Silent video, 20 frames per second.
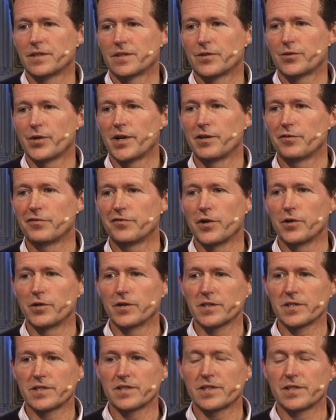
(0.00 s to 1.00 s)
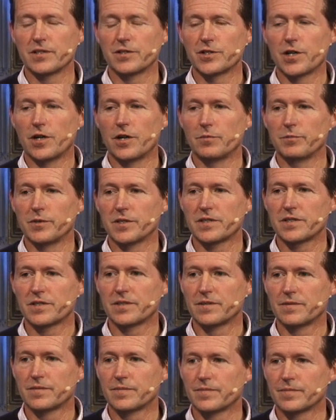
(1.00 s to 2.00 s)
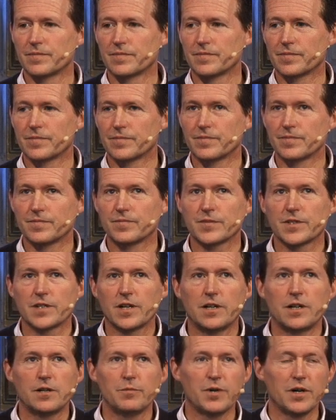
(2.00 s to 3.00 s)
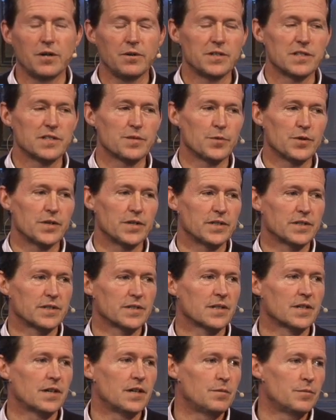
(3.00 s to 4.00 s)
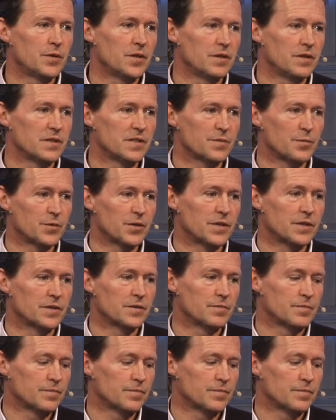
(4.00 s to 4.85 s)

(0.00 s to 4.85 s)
greater focus and sharpness. Come, Holy Spirit. Come, Holy Spirit.